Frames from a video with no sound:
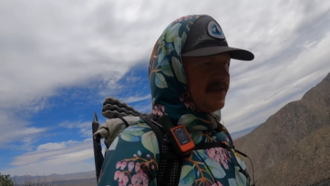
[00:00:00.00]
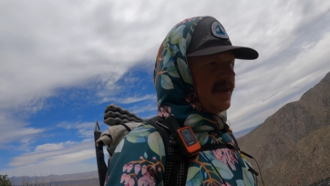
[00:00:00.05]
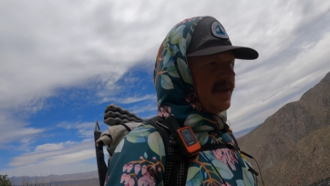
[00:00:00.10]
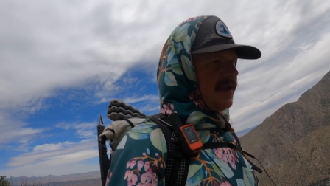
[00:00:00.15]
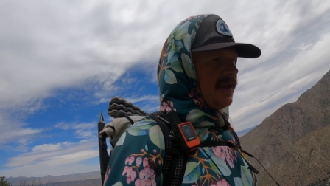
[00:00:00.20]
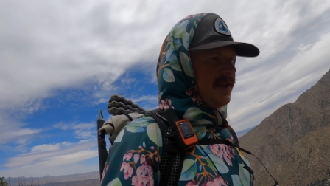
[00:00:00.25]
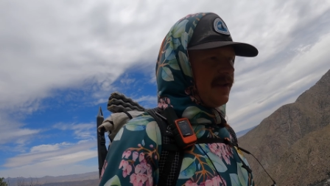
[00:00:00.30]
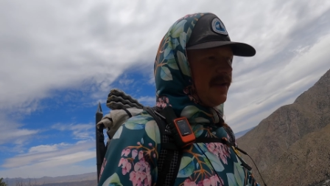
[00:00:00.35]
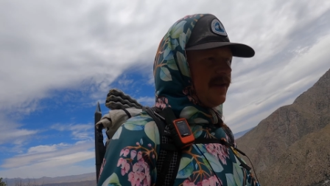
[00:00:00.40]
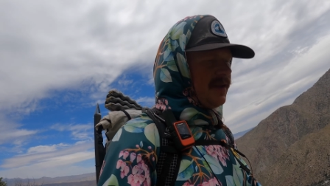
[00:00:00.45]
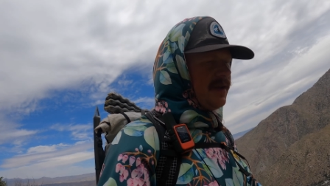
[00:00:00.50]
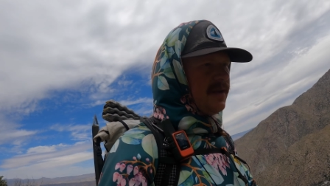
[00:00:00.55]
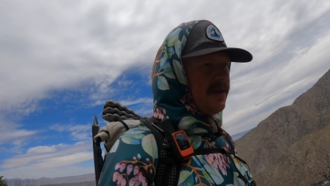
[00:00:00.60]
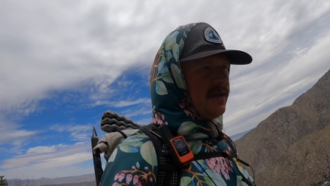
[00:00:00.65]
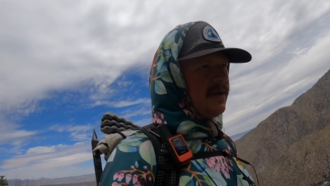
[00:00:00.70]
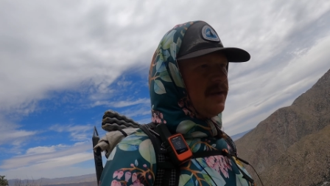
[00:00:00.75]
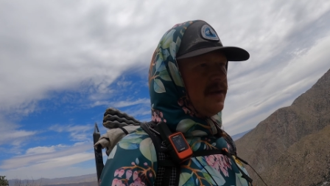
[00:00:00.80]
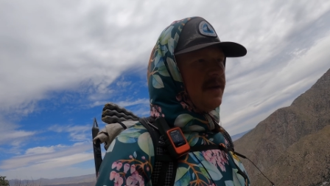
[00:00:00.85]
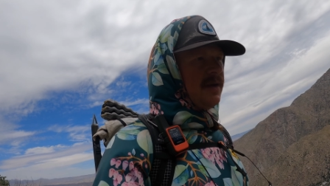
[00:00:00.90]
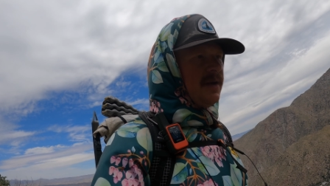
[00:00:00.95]
Inn
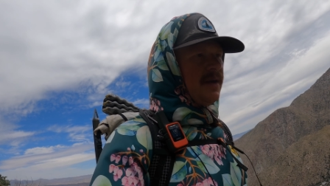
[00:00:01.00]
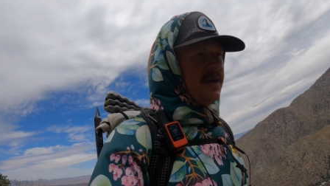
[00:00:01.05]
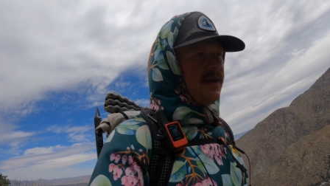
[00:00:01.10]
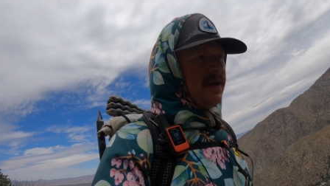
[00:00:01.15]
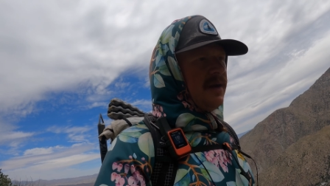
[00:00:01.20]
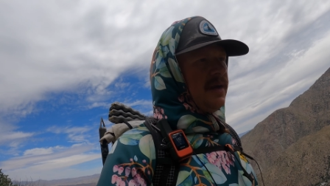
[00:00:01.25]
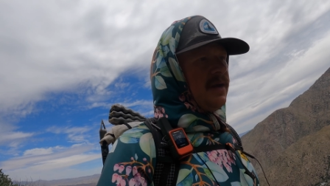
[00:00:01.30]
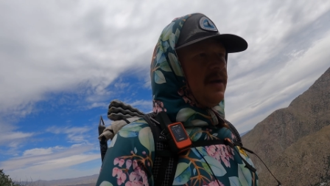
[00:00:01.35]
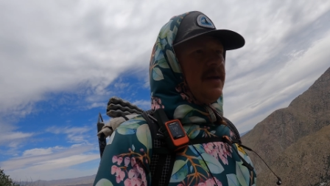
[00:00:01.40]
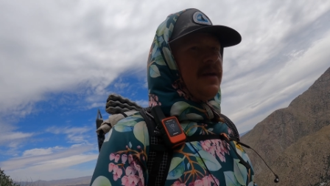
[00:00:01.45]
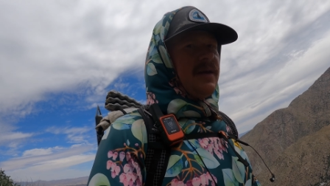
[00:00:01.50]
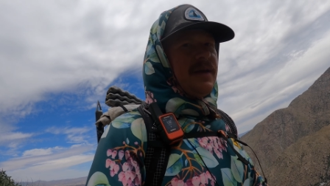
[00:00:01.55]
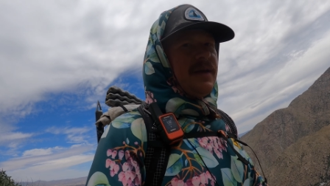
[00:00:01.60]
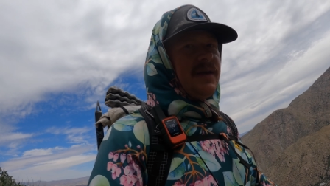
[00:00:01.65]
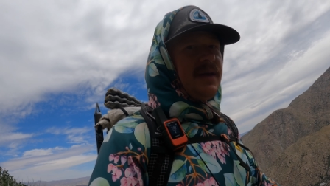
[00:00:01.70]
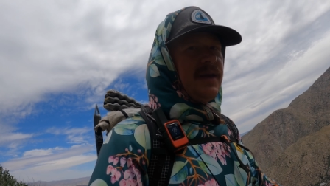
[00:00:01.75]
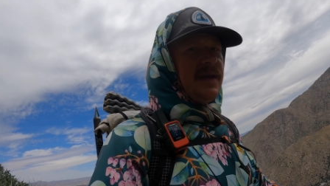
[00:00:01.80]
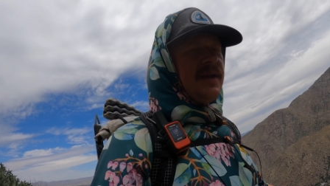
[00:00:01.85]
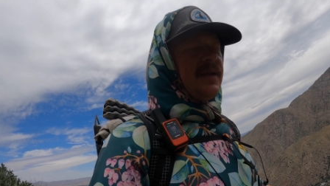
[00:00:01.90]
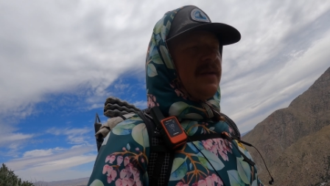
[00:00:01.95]

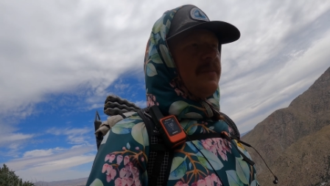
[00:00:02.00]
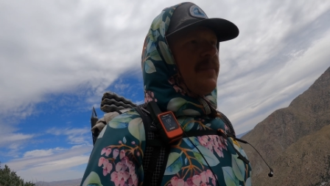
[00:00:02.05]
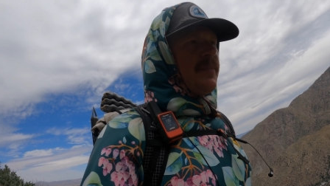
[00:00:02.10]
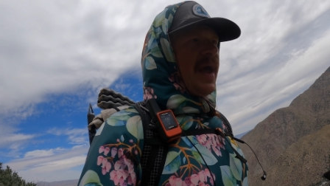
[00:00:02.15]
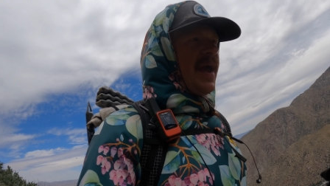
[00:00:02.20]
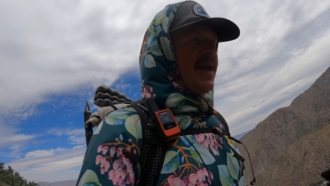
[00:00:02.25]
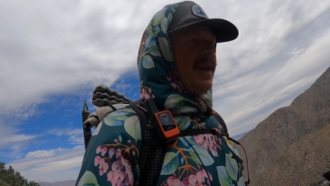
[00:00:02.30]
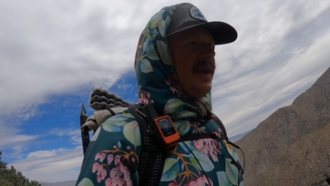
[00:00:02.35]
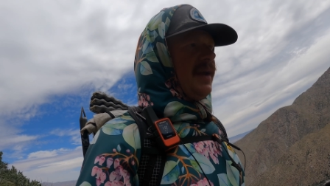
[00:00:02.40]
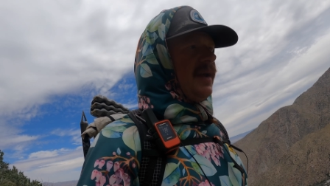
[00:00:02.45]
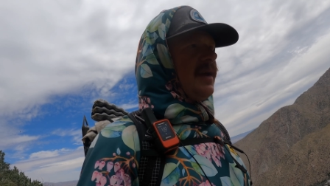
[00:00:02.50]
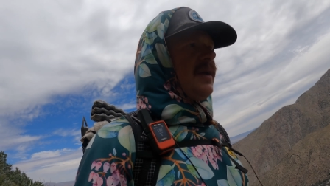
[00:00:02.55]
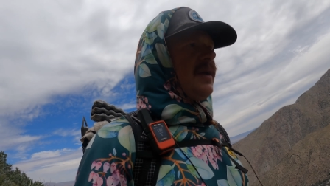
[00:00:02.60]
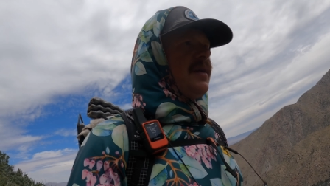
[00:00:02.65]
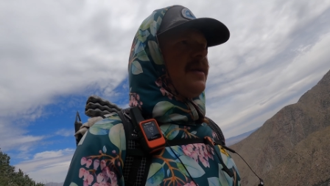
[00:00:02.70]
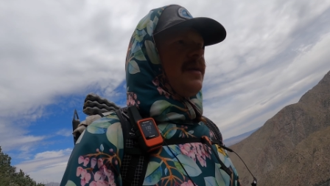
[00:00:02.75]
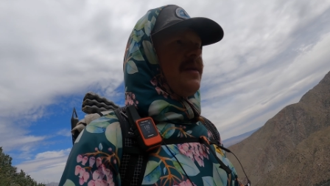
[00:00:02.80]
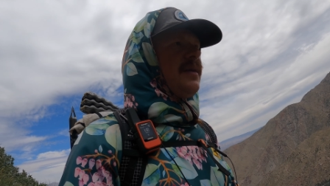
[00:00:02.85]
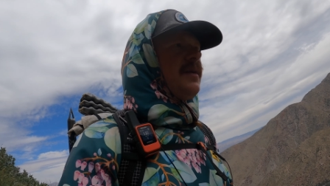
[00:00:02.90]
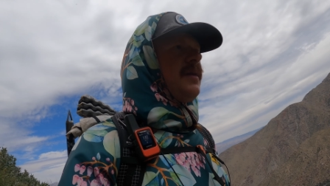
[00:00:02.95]
in
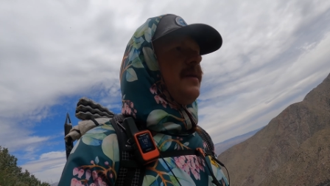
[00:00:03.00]
Banning.